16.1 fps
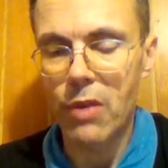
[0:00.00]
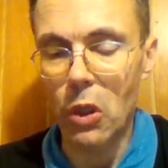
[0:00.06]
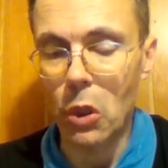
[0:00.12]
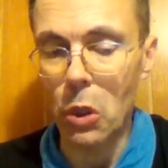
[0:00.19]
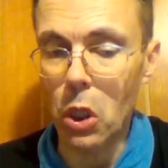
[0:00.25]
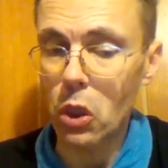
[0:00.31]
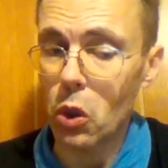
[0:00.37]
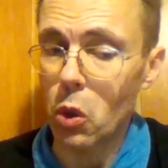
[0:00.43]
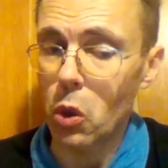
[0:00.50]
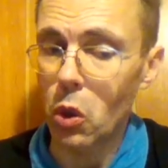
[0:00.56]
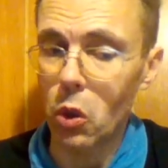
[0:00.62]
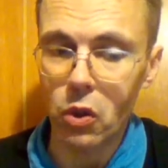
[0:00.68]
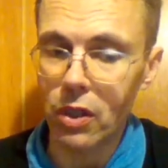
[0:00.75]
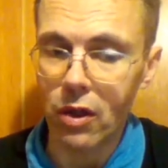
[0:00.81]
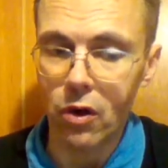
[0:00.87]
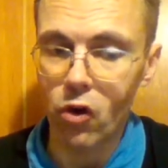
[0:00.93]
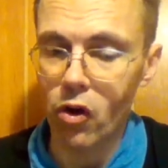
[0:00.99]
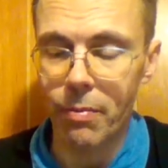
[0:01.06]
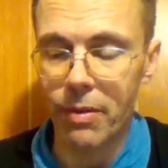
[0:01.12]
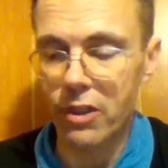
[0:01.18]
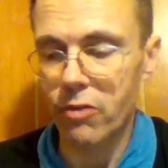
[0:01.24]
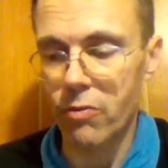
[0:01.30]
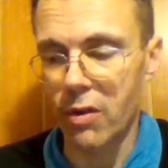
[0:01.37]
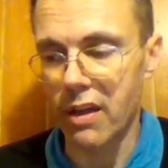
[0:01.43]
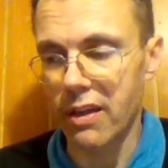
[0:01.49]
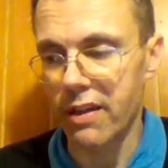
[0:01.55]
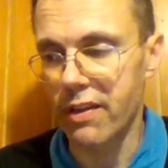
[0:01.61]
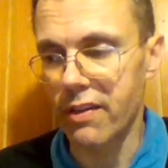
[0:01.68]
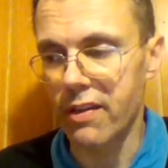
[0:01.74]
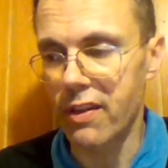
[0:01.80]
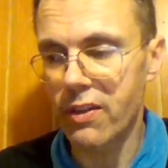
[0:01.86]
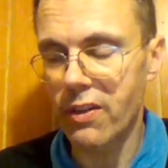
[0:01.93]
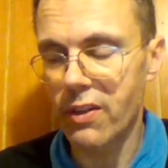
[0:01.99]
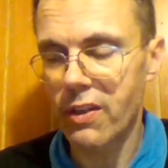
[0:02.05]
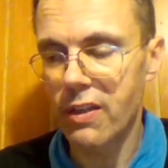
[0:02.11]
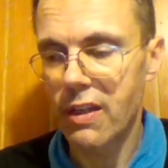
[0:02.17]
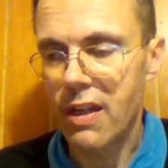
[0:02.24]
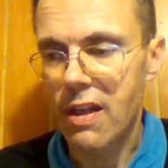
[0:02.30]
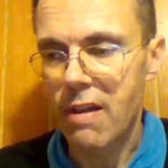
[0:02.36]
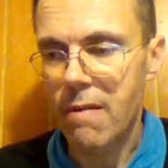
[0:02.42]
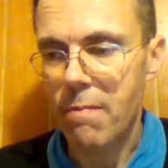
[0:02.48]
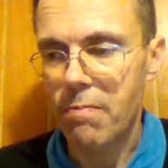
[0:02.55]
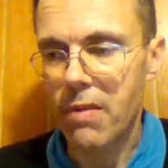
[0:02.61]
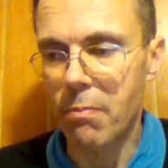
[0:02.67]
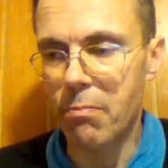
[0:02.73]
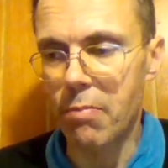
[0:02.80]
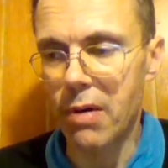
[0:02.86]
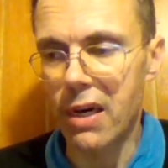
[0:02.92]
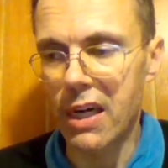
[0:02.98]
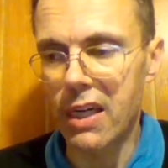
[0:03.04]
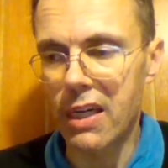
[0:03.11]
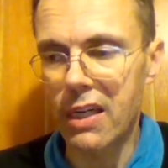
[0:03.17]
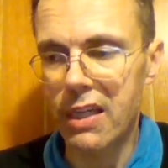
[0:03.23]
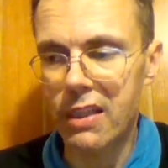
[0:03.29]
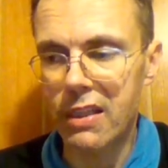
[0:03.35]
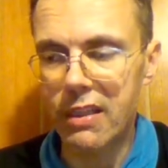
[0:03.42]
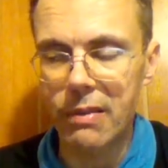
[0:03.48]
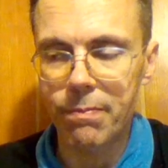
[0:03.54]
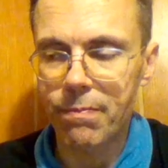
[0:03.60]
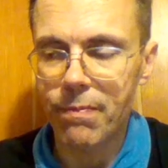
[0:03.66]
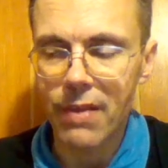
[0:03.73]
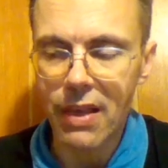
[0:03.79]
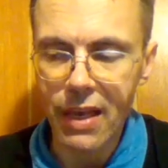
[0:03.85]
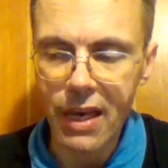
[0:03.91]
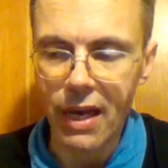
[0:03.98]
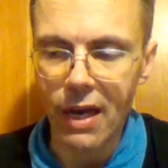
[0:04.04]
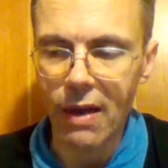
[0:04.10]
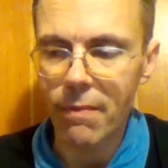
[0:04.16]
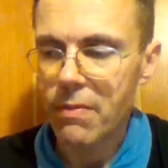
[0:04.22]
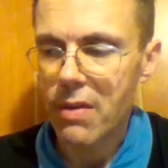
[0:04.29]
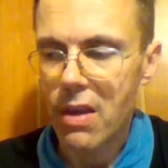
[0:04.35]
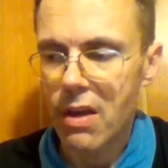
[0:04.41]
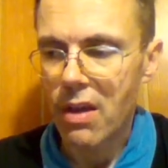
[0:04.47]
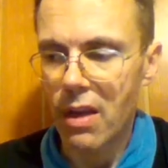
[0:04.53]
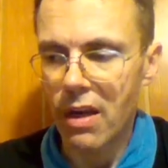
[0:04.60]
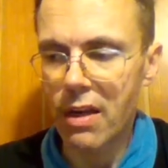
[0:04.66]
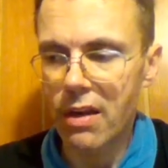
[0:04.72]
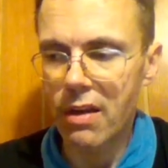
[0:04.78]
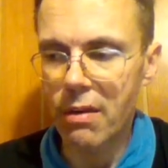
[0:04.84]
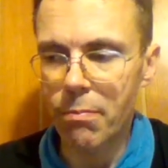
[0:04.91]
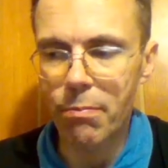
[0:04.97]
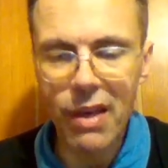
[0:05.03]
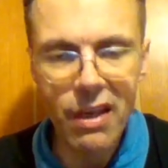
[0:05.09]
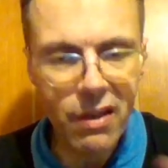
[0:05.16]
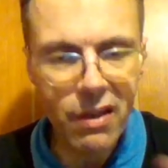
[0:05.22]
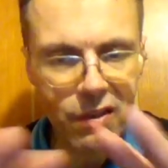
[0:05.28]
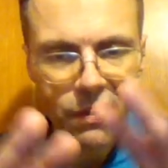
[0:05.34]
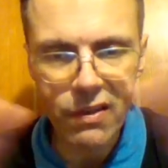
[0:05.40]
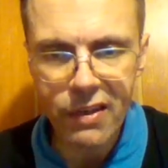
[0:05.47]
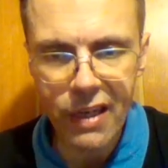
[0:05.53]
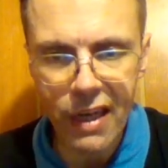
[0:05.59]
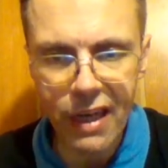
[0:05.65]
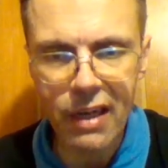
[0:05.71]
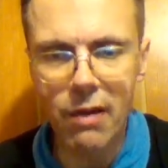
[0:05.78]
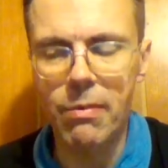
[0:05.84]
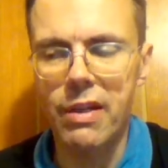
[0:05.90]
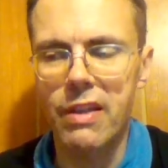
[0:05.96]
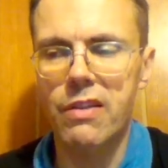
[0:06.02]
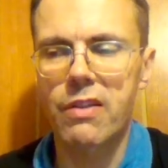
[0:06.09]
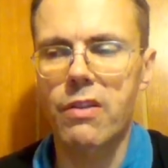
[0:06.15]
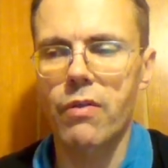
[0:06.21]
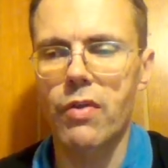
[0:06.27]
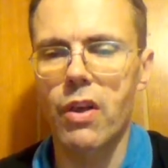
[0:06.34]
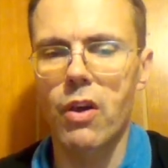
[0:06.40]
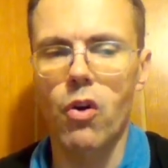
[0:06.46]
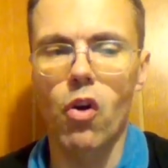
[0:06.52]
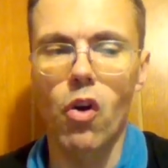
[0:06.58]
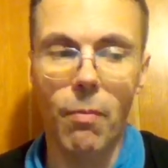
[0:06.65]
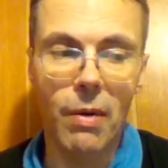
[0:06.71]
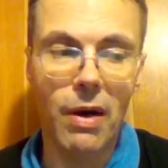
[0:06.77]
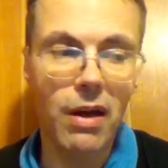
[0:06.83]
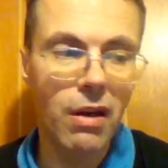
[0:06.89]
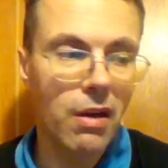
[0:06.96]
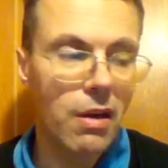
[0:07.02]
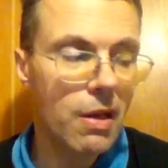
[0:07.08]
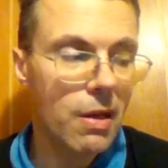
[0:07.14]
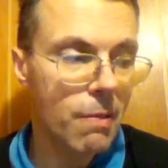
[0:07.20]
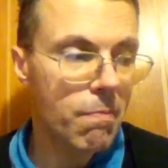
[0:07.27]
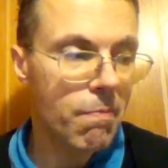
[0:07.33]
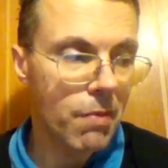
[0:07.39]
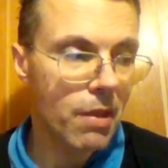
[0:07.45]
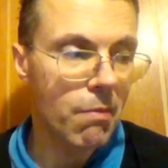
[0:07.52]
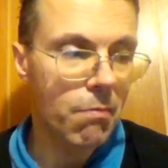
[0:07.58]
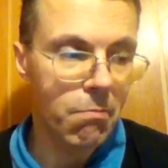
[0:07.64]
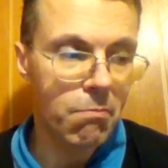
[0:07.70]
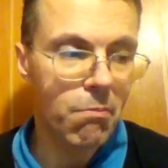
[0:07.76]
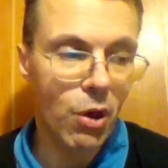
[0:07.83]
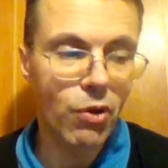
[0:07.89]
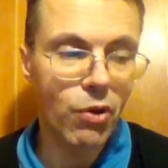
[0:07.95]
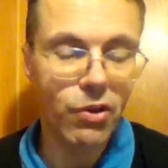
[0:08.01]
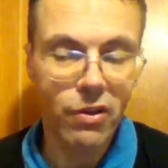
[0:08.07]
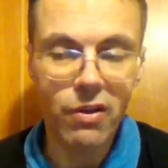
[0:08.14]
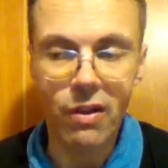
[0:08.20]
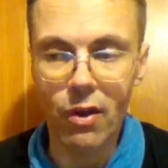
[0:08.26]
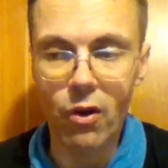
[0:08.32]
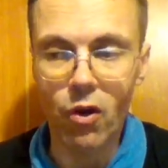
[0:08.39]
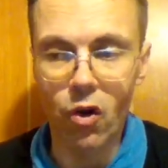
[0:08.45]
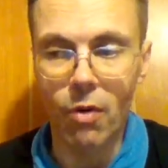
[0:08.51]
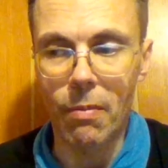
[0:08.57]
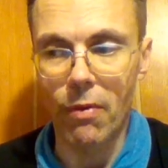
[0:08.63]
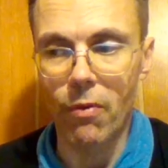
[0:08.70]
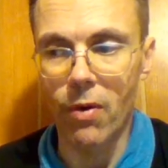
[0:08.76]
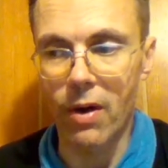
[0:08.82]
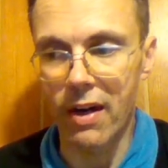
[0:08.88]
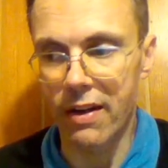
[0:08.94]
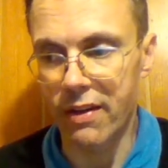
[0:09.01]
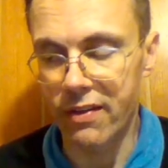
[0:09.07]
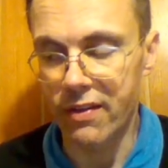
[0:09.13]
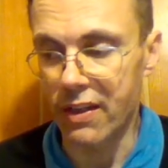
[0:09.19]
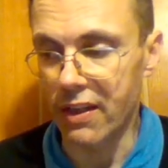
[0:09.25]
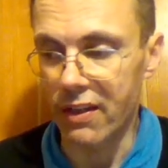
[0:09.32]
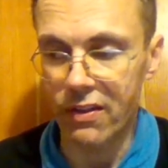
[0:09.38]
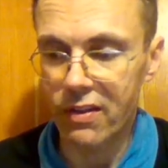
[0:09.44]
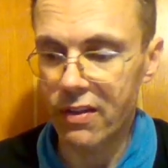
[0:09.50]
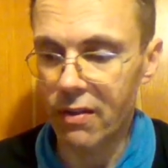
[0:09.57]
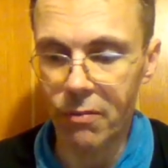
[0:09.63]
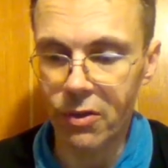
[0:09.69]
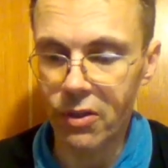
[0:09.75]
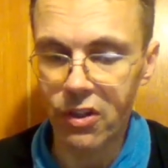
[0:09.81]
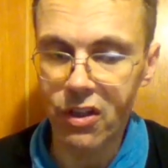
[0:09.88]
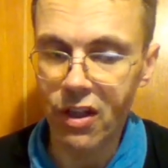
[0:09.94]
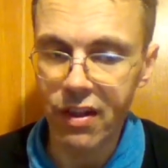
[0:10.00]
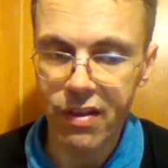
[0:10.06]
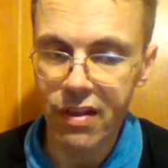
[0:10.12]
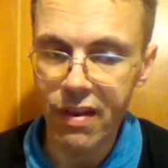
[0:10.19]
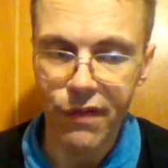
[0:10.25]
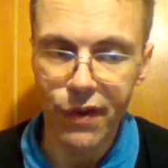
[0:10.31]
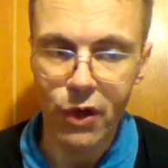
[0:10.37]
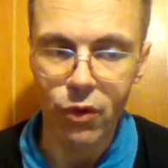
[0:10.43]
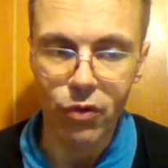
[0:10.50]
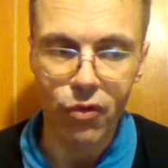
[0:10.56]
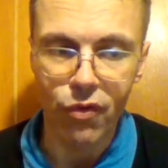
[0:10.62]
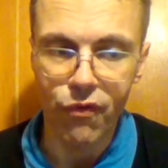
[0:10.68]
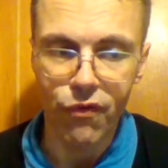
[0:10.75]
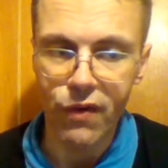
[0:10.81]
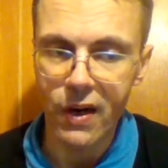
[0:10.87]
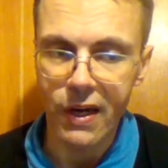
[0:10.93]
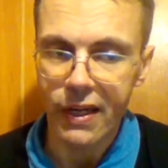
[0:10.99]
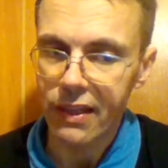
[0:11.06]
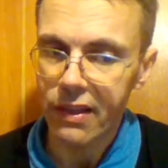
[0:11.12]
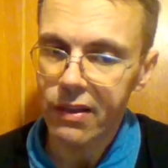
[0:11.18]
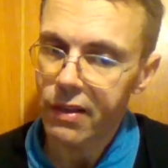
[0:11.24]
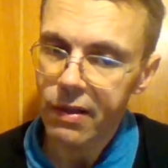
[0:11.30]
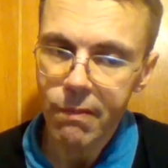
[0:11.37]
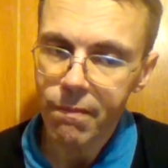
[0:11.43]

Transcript: Not all the Romas were like this, but yeah, in the biggest settlements of the Roma, most of the Roma were like this. It was not difficult to find